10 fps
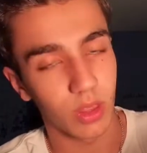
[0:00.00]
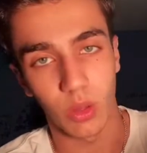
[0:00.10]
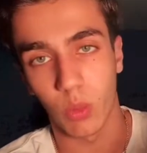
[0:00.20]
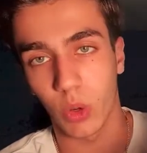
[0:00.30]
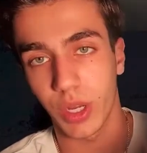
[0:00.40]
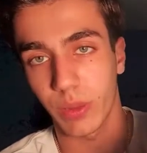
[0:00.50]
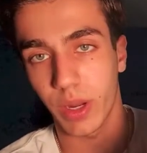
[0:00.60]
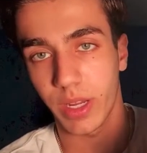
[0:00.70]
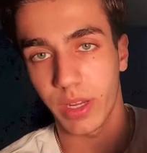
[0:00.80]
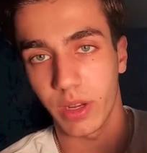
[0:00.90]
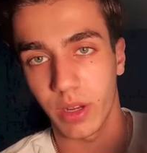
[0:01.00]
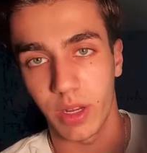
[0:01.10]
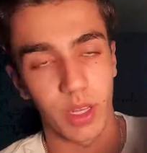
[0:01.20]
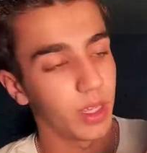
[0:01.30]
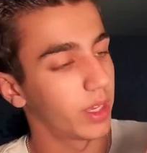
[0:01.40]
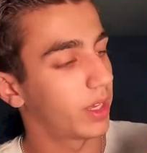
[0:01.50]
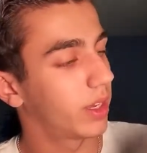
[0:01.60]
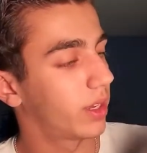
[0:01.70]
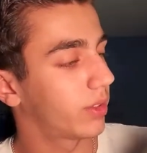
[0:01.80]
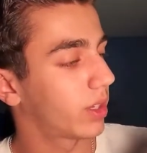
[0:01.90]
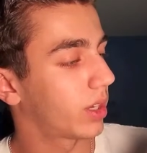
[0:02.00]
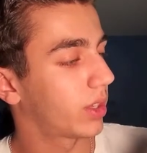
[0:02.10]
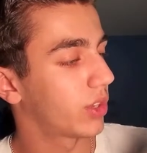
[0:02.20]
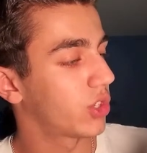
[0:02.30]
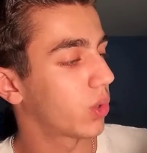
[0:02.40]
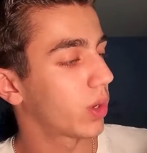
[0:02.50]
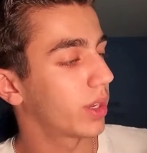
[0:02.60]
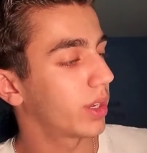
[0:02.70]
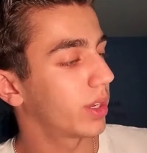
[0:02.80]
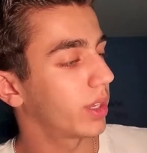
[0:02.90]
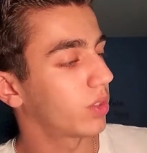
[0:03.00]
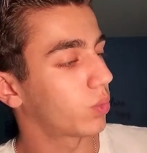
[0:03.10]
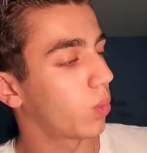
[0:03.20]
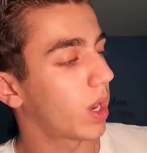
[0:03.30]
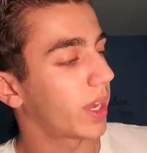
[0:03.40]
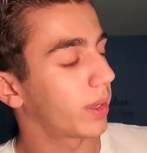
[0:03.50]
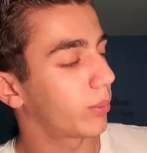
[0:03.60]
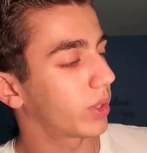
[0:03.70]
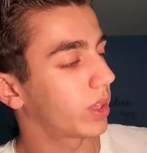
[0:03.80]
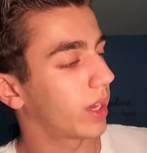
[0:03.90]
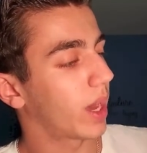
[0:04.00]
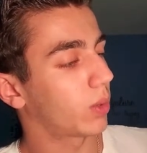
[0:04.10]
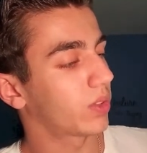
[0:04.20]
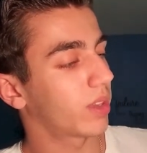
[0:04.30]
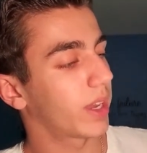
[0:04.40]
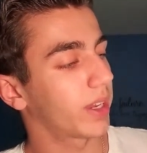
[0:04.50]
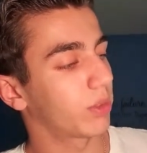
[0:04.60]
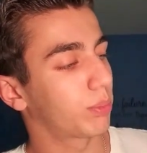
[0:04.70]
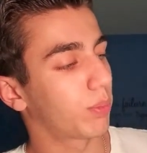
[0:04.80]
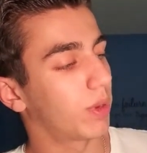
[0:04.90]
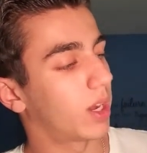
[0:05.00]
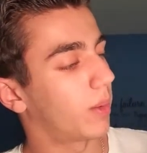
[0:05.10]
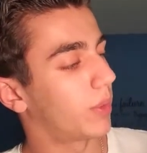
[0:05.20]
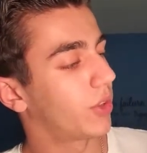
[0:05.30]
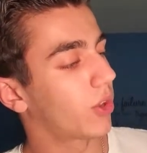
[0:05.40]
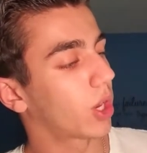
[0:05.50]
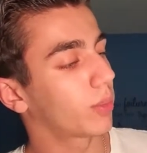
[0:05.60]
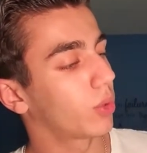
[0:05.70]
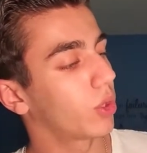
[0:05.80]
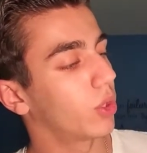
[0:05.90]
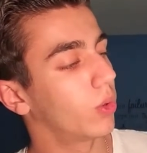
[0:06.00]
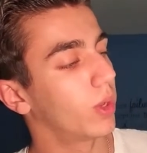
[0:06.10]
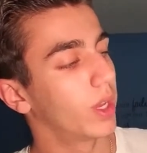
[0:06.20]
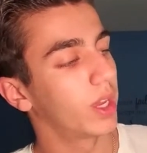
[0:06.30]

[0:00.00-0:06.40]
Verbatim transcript: wording right here. It is the Jordan is white, but the outside is the dark blue,